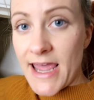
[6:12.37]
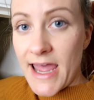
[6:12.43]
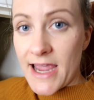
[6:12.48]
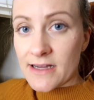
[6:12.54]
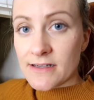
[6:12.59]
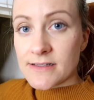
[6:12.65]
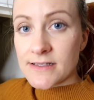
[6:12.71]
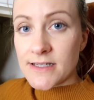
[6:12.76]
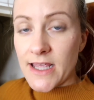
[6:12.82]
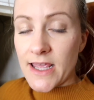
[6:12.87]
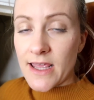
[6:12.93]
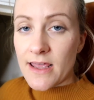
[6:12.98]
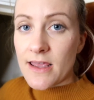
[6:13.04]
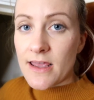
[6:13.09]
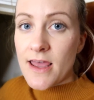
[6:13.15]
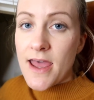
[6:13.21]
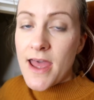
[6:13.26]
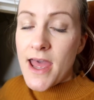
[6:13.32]
hangers
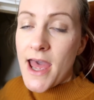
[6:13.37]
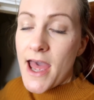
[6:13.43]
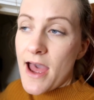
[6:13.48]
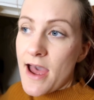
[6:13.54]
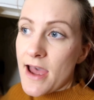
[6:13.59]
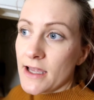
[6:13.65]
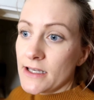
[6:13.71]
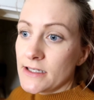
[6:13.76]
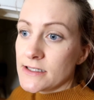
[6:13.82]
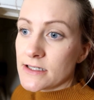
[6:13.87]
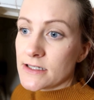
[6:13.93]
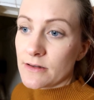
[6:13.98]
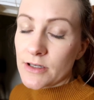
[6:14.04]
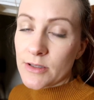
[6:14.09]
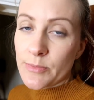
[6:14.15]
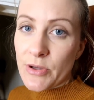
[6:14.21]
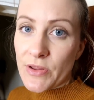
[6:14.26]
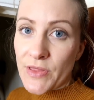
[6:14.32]
here, and
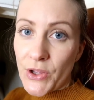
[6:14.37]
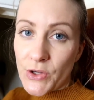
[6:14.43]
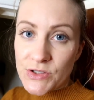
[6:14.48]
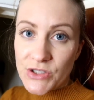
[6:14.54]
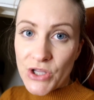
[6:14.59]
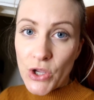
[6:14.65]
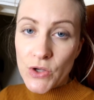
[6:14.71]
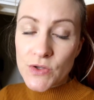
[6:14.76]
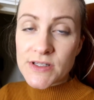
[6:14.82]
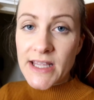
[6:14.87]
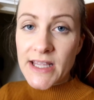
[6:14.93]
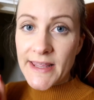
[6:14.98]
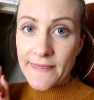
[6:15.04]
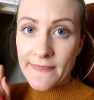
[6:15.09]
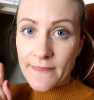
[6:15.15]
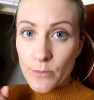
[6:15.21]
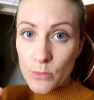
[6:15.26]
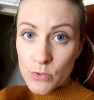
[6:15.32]
I'm going to put those coats
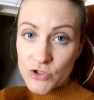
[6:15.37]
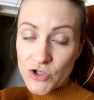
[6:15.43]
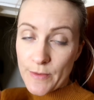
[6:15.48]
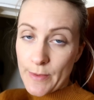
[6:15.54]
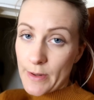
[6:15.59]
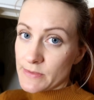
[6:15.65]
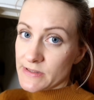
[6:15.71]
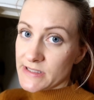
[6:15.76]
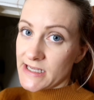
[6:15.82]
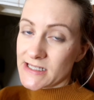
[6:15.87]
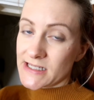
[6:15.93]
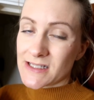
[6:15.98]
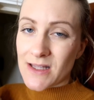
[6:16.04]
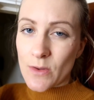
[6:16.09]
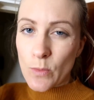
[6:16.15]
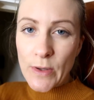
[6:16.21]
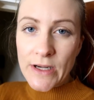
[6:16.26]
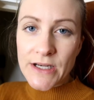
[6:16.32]
in the wardrobe upstairs
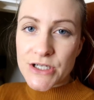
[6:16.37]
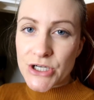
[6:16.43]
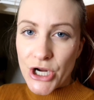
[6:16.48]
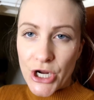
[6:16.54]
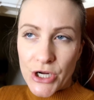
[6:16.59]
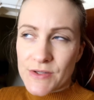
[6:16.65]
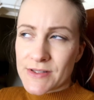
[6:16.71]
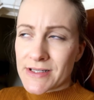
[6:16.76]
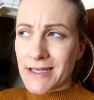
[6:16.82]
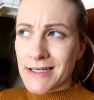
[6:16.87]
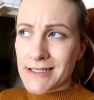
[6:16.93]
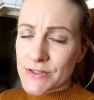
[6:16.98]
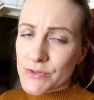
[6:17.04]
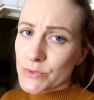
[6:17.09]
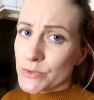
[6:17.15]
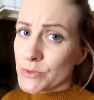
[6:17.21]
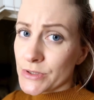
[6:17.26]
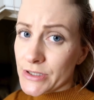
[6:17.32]
because they're winter coats and
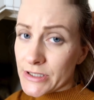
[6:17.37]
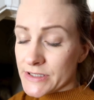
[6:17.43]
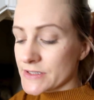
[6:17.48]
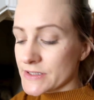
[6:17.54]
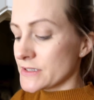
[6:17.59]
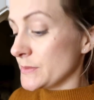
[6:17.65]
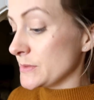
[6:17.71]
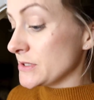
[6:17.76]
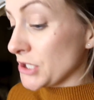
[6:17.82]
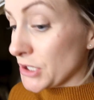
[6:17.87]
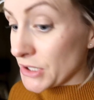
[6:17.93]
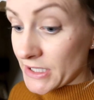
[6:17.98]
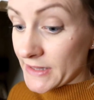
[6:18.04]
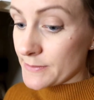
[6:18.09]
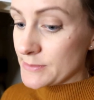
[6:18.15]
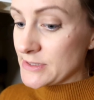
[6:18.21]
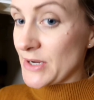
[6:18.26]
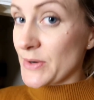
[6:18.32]
it's August, so we don't
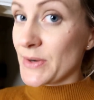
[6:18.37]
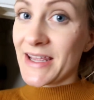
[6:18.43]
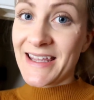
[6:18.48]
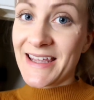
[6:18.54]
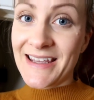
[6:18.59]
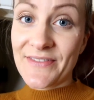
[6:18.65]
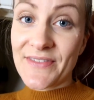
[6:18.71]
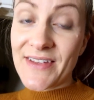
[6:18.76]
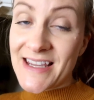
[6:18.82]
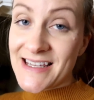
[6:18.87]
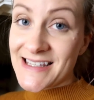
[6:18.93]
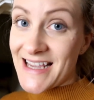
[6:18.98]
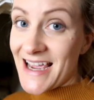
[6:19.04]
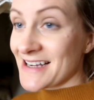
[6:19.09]
need them down here for easy